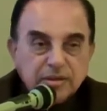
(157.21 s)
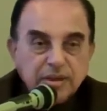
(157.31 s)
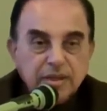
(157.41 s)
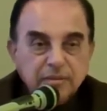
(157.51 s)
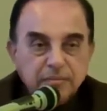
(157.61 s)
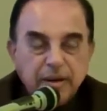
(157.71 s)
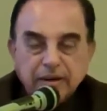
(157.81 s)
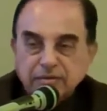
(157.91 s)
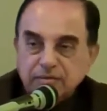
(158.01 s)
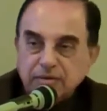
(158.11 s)
the
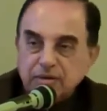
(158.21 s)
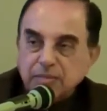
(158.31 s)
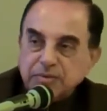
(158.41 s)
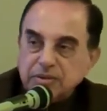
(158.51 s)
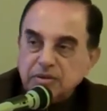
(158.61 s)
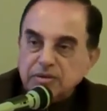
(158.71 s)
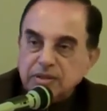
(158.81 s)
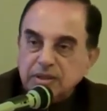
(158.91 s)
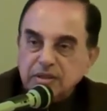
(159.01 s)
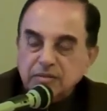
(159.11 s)
impact of corruption on
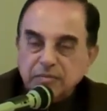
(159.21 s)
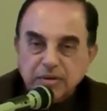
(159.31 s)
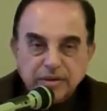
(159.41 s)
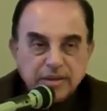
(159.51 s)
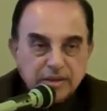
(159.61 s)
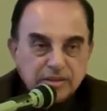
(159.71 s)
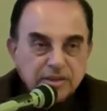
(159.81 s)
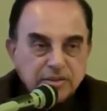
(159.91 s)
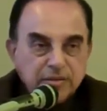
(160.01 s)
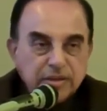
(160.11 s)
the political
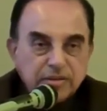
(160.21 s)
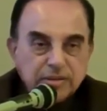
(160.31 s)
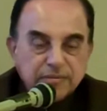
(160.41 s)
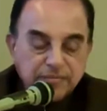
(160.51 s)
situation.